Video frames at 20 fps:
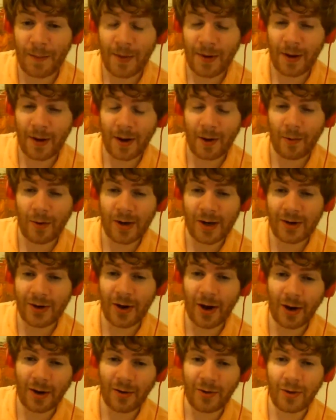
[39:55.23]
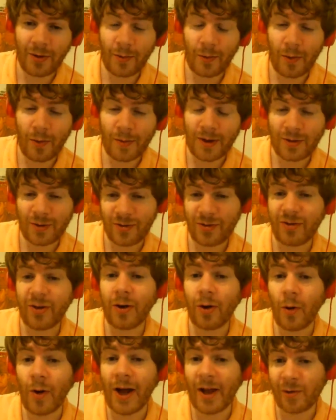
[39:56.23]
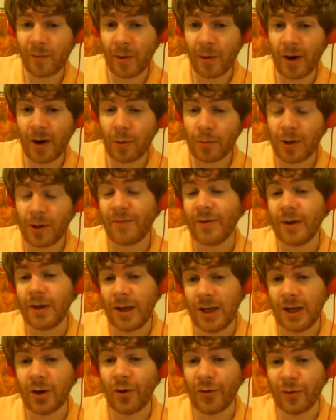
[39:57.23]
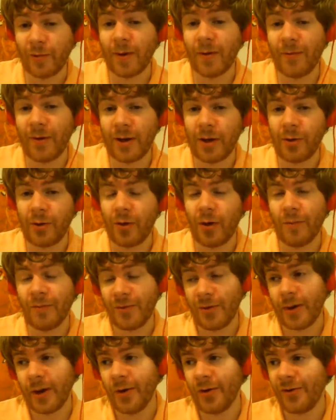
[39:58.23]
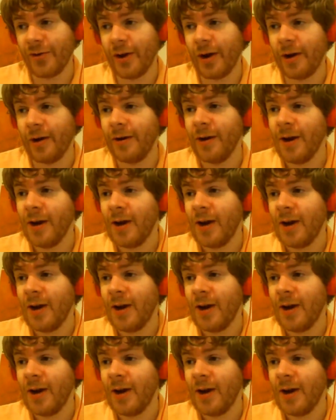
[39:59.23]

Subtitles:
up when he talked to the woman. She said, "Oh, ask Brian Oblivion. He knows about Videodrome." So he goes there and